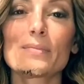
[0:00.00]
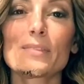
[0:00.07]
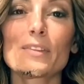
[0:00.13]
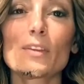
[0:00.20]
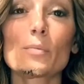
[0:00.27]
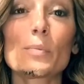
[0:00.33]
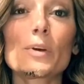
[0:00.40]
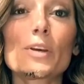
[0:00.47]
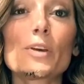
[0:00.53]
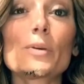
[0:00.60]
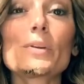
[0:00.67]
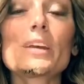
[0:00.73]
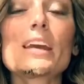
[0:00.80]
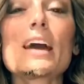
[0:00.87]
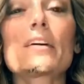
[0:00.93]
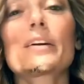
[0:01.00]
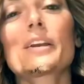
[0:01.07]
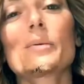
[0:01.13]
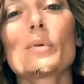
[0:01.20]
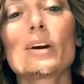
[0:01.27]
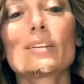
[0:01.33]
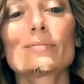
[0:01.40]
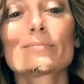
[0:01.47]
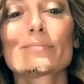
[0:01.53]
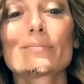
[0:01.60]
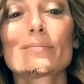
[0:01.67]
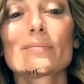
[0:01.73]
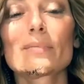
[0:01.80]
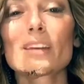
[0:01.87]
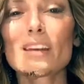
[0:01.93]
The peculiarity one.
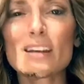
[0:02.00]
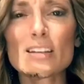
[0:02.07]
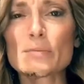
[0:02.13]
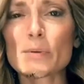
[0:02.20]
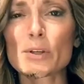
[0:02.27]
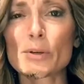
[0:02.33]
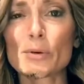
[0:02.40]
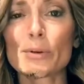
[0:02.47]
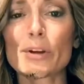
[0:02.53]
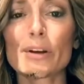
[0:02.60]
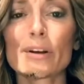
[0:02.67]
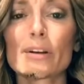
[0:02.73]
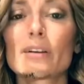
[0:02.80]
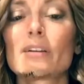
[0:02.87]
It is peculiar.